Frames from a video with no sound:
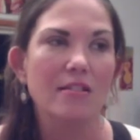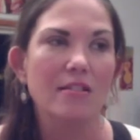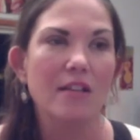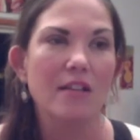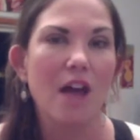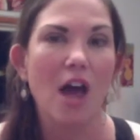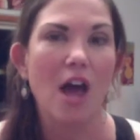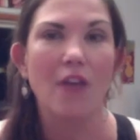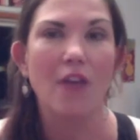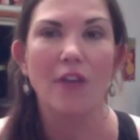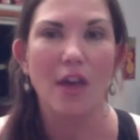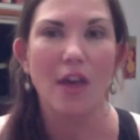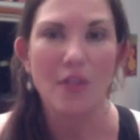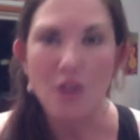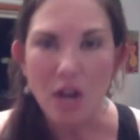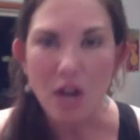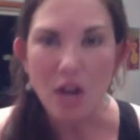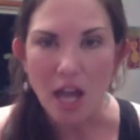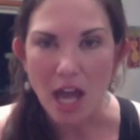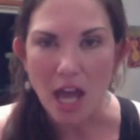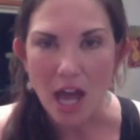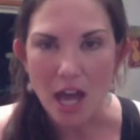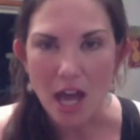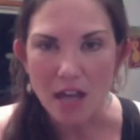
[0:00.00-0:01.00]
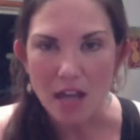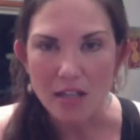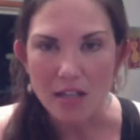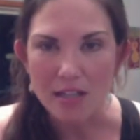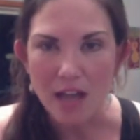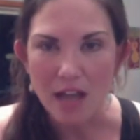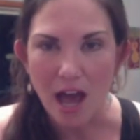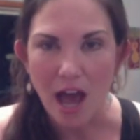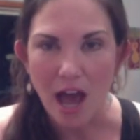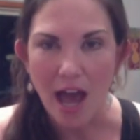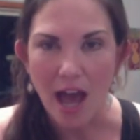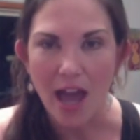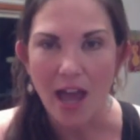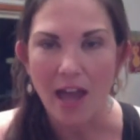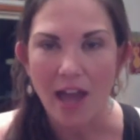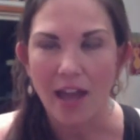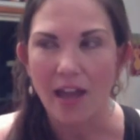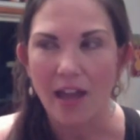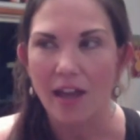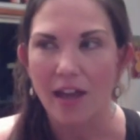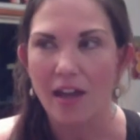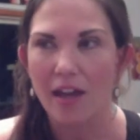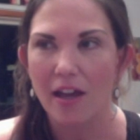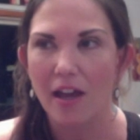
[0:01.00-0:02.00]
on the other hand,
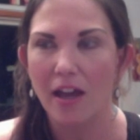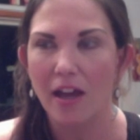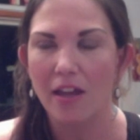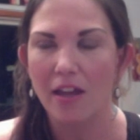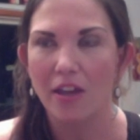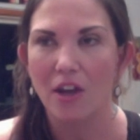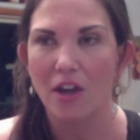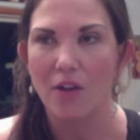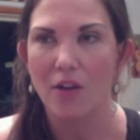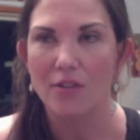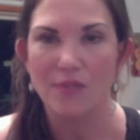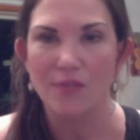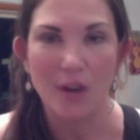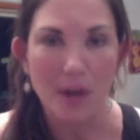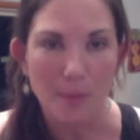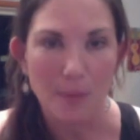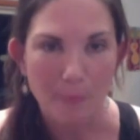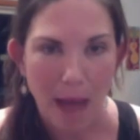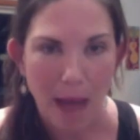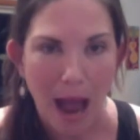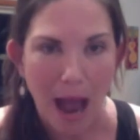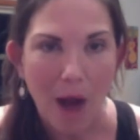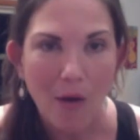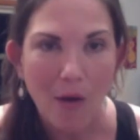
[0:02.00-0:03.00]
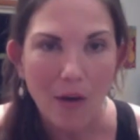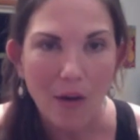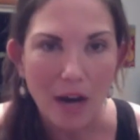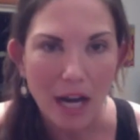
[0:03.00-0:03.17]
it's very empowering.